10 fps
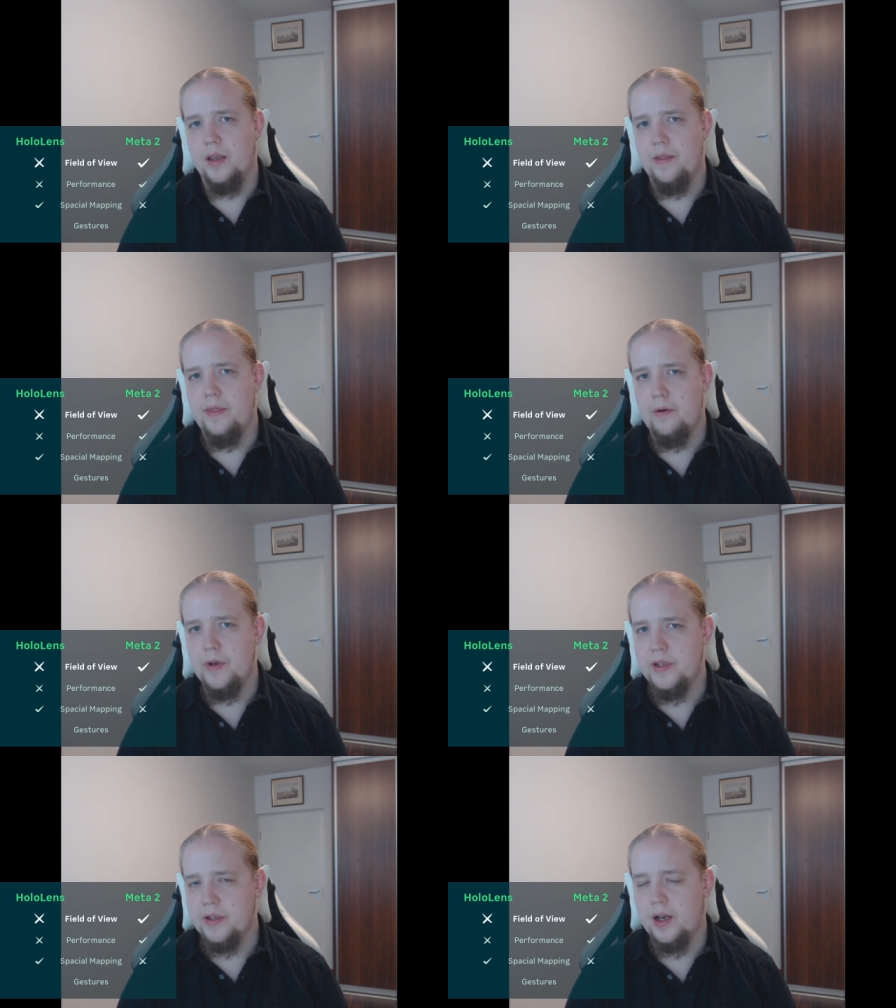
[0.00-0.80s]
there
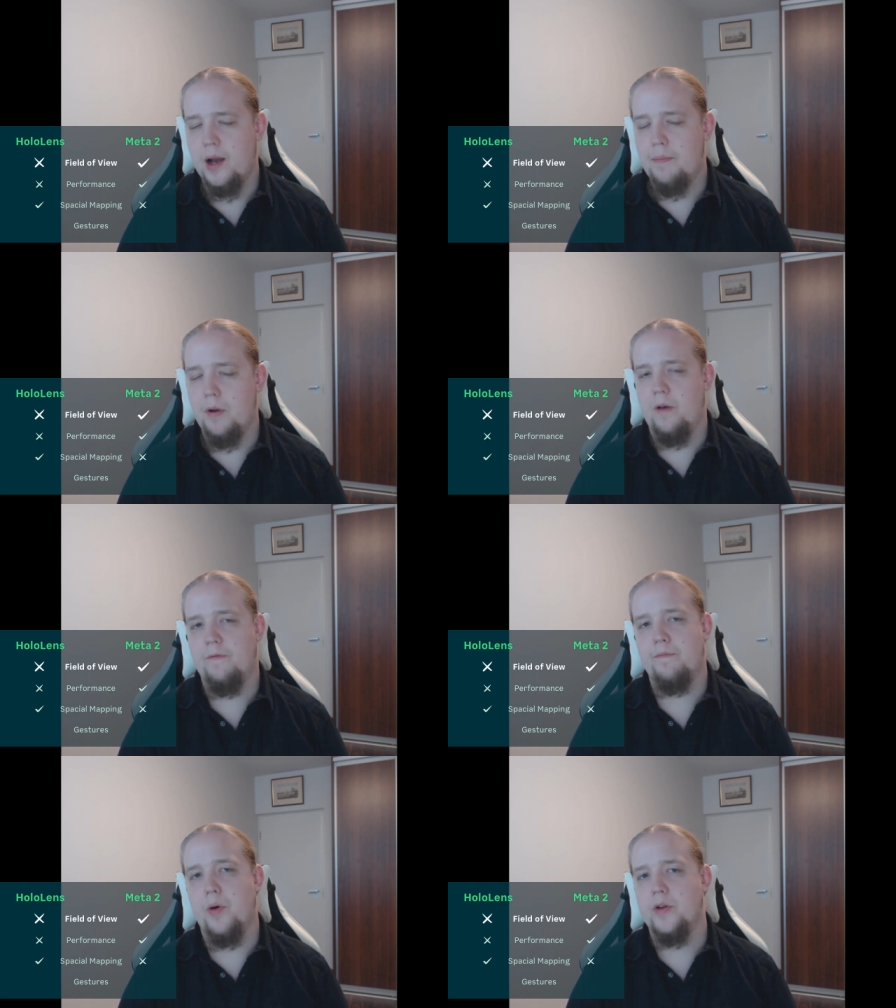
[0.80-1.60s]
is a couple
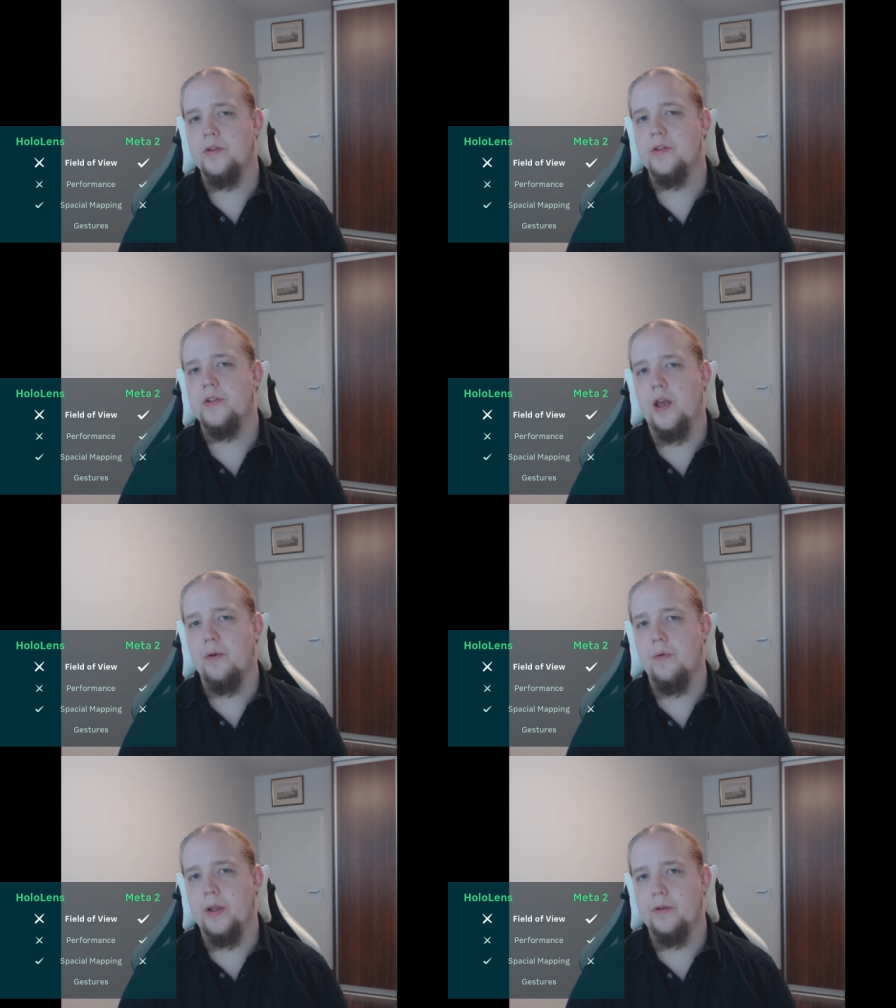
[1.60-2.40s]
of points I
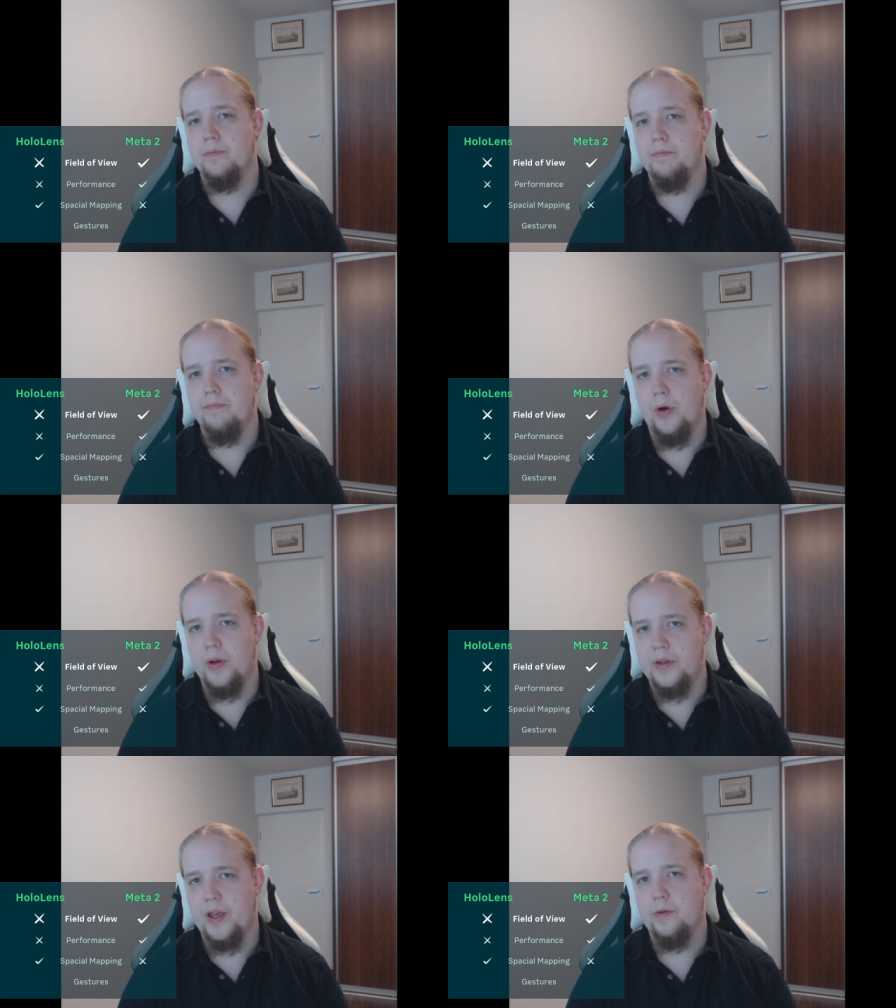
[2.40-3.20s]
want to
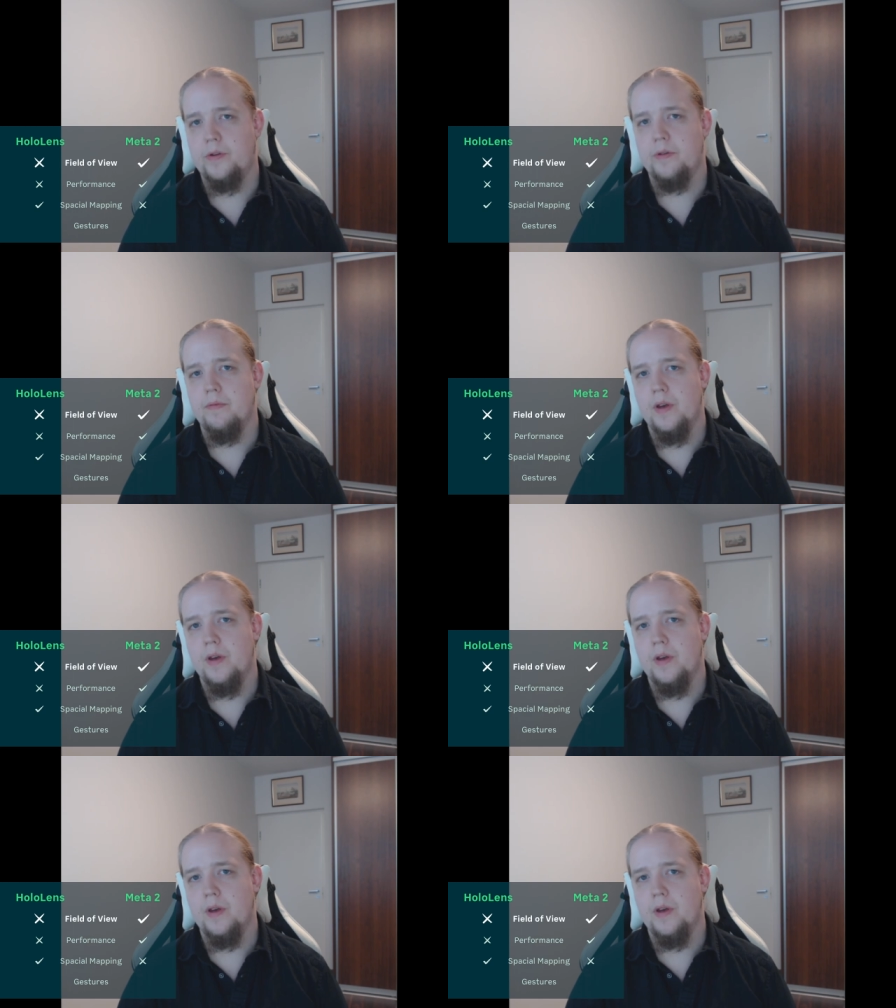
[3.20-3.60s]
point out.